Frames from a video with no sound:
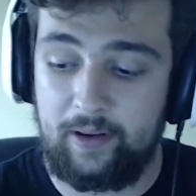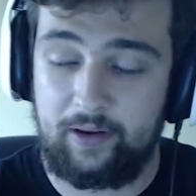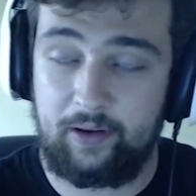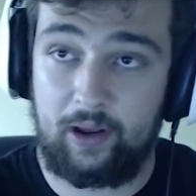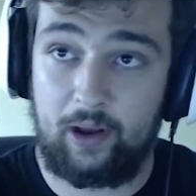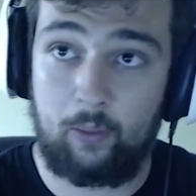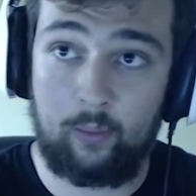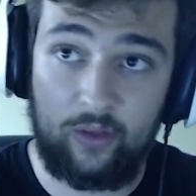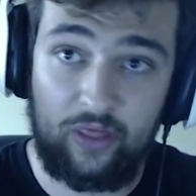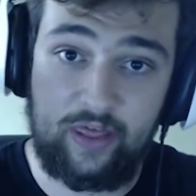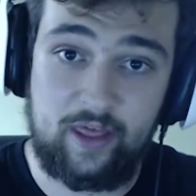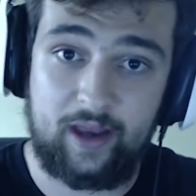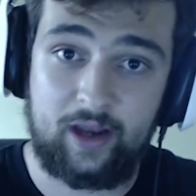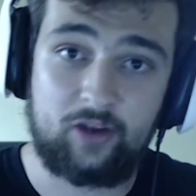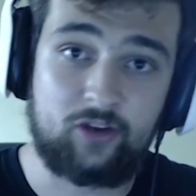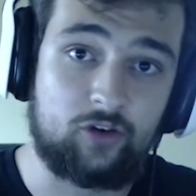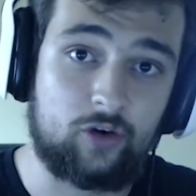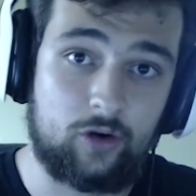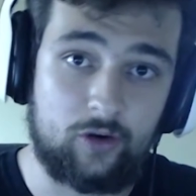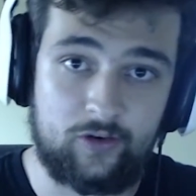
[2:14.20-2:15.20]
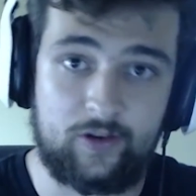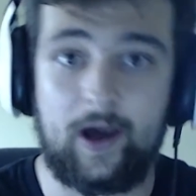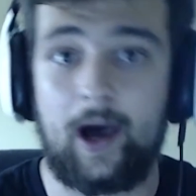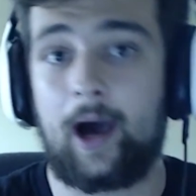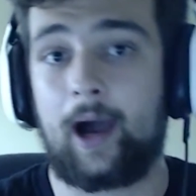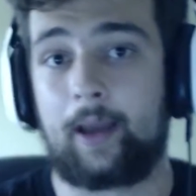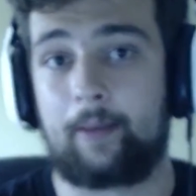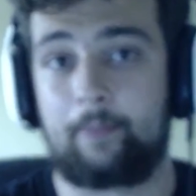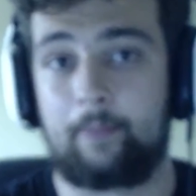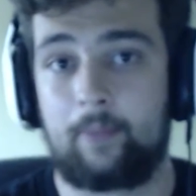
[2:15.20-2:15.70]
within a certain time.
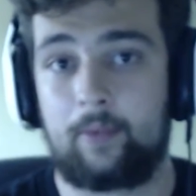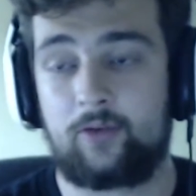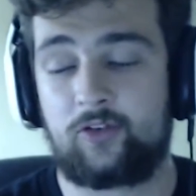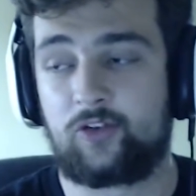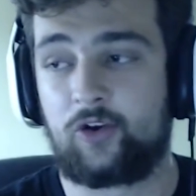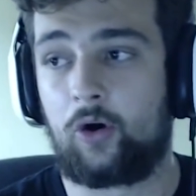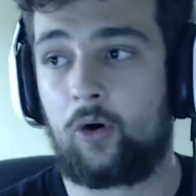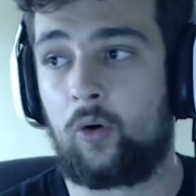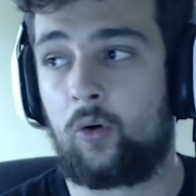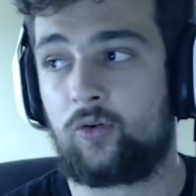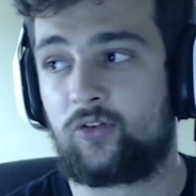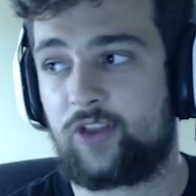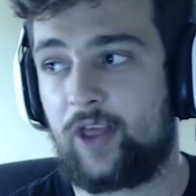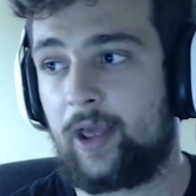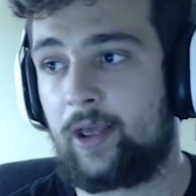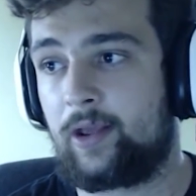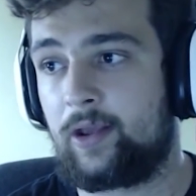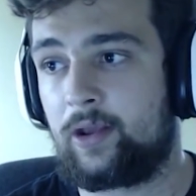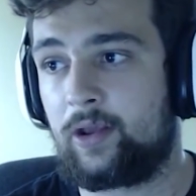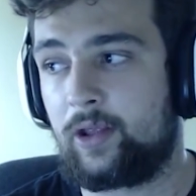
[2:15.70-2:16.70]
So say,